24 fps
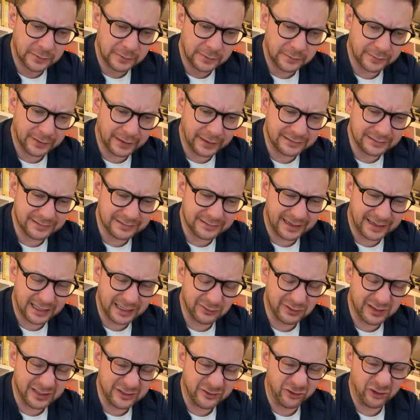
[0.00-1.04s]
that is kind
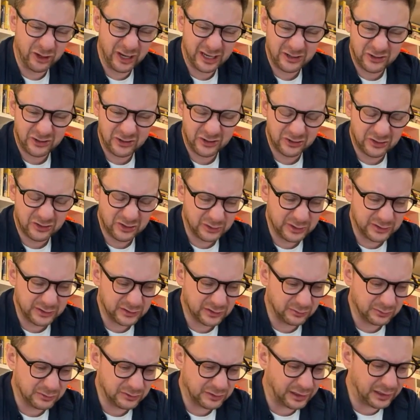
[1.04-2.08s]
of adjacent to it
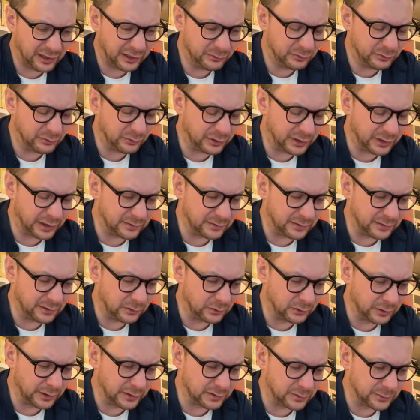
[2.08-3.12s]
sometimes, or gets
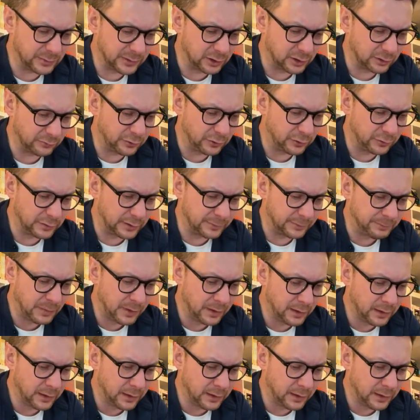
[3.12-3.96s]
a bit confusing.